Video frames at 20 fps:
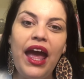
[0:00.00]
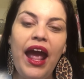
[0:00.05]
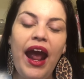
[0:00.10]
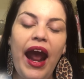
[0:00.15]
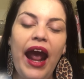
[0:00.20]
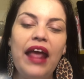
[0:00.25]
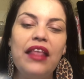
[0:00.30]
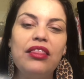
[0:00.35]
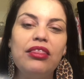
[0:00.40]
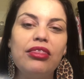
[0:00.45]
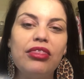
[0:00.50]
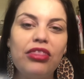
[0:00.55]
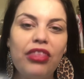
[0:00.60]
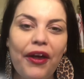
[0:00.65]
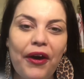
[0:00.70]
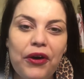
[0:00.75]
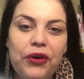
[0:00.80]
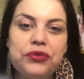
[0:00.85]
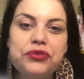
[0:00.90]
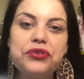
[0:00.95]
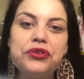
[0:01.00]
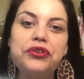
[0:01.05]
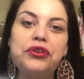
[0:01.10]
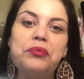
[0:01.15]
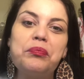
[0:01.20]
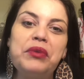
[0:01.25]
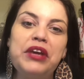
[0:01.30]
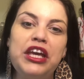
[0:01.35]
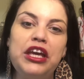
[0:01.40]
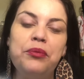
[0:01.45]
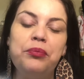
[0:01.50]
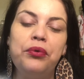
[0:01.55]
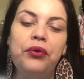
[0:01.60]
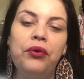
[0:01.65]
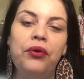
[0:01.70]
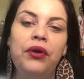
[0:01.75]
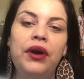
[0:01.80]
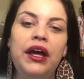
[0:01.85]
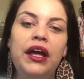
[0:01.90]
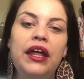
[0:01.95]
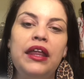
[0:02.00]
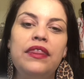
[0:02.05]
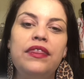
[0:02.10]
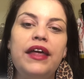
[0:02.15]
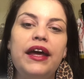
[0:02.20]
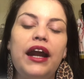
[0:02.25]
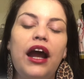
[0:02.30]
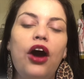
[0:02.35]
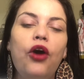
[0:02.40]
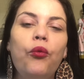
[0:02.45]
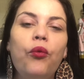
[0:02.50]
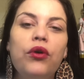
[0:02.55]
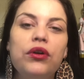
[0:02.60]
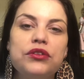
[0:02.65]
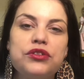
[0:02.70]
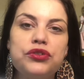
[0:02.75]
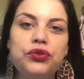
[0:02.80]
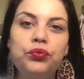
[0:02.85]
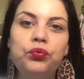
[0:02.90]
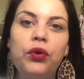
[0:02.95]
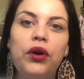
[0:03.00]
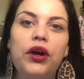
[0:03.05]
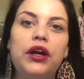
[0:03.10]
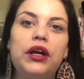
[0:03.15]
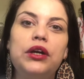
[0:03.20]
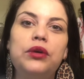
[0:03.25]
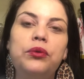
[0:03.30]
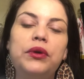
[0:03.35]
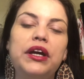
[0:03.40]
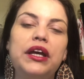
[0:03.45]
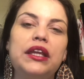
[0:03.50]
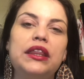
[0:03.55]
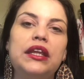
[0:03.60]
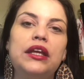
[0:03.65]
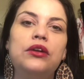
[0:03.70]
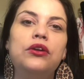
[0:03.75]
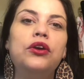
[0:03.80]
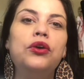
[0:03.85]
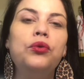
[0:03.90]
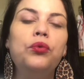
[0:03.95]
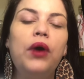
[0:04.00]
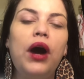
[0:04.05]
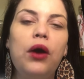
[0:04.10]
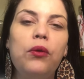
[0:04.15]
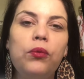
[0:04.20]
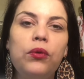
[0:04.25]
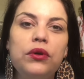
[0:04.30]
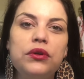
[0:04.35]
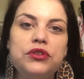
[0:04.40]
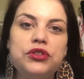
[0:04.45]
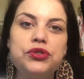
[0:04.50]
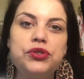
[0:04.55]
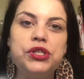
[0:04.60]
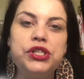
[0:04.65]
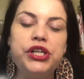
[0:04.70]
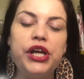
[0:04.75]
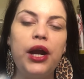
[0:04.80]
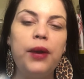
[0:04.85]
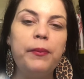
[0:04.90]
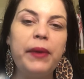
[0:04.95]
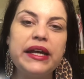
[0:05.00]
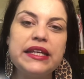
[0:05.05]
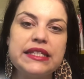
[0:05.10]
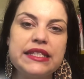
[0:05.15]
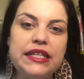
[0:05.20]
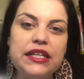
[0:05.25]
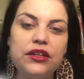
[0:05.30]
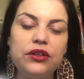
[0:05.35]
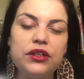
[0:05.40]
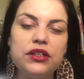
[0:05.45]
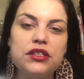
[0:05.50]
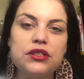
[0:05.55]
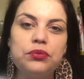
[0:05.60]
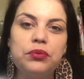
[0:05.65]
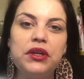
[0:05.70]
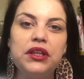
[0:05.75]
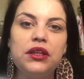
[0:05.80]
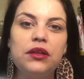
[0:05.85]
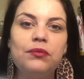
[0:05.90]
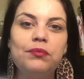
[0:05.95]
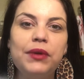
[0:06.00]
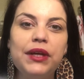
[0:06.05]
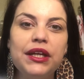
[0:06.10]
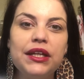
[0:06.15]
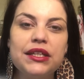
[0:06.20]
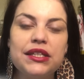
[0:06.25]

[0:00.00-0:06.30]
And those are the people that I want to work with and who I want to share my secrets with of being